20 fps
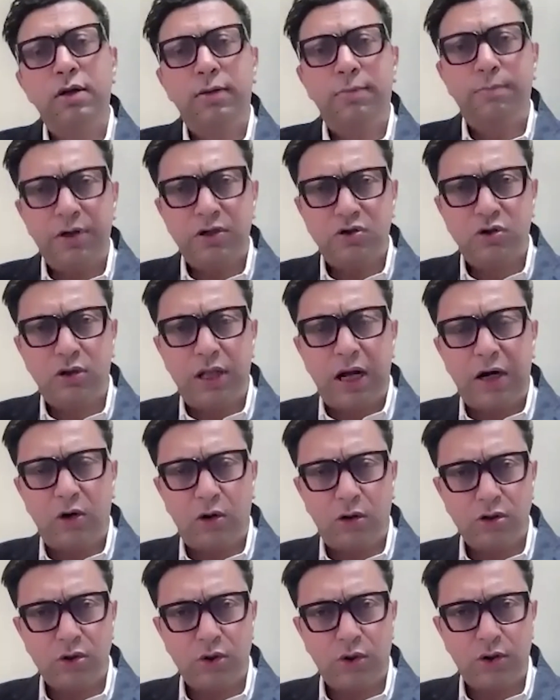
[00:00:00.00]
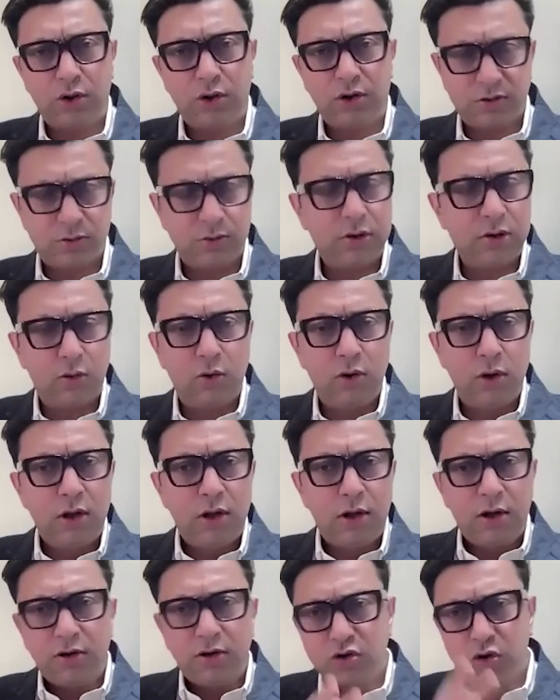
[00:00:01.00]
based on that also your risk will go.
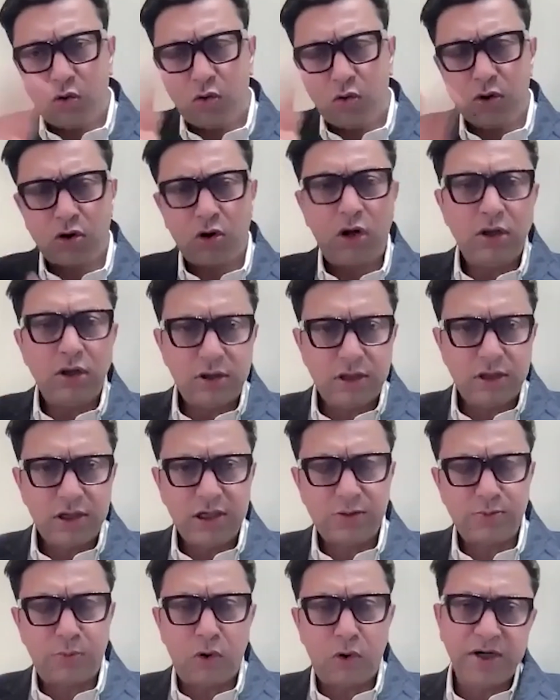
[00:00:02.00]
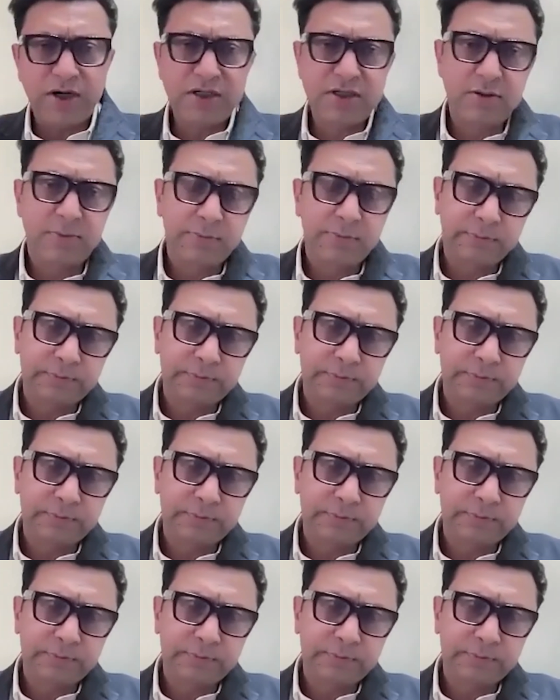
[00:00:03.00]
So overall, these points,